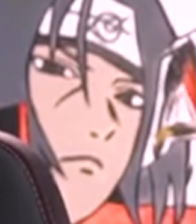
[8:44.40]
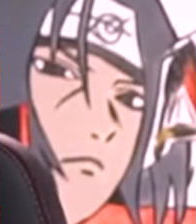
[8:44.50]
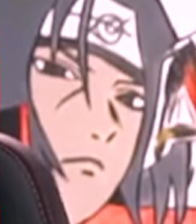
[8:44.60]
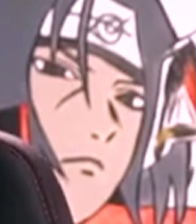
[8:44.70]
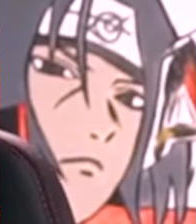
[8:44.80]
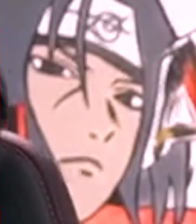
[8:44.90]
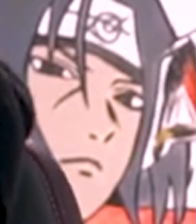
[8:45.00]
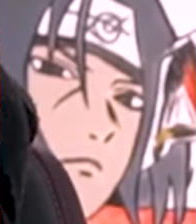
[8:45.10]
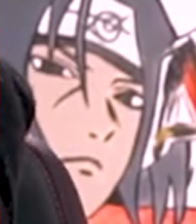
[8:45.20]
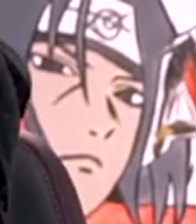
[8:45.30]

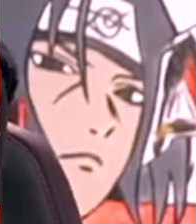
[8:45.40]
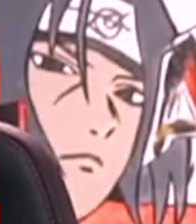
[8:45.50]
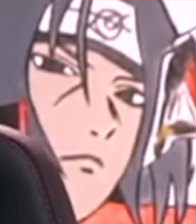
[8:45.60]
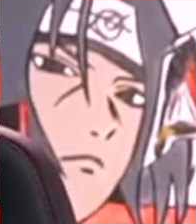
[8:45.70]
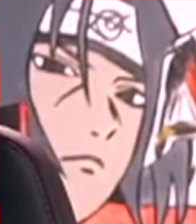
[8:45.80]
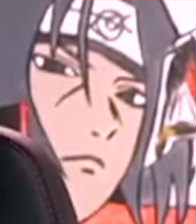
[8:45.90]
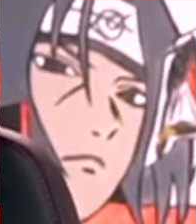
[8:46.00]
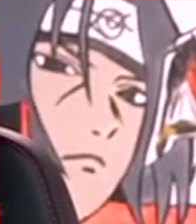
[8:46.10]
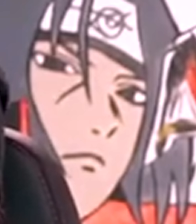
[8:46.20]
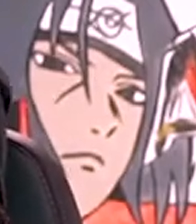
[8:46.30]

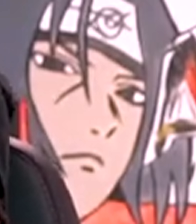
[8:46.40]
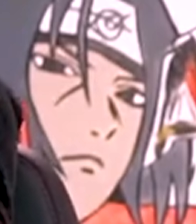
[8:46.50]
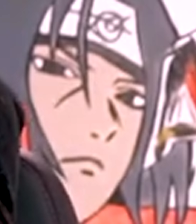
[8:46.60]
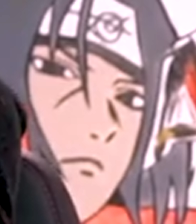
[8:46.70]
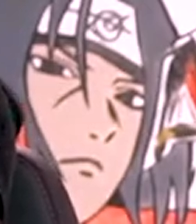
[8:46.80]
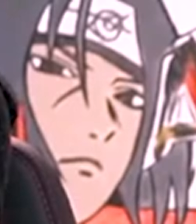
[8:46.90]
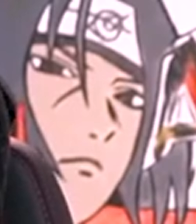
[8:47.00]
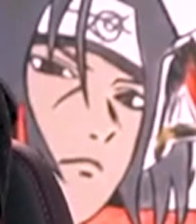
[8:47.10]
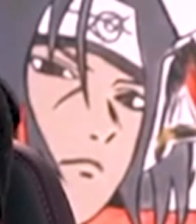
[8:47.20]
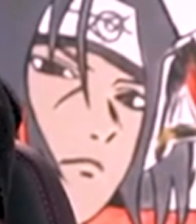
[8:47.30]

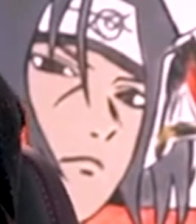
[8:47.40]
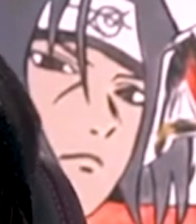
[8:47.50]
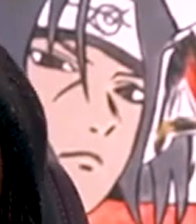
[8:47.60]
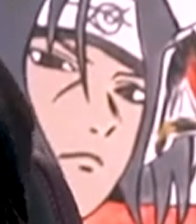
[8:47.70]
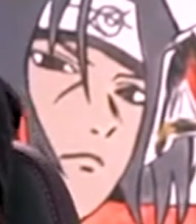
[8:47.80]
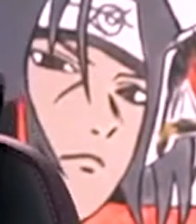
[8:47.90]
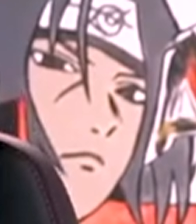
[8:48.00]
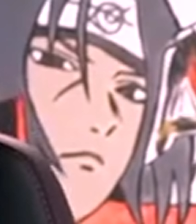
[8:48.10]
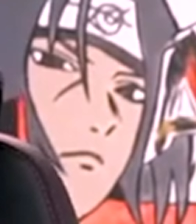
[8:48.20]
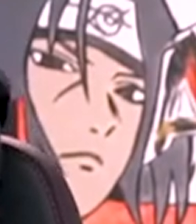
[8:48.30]

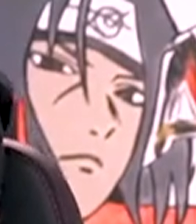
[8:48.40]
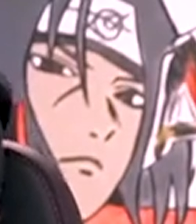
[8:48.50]
No words are spoken by the person on screen.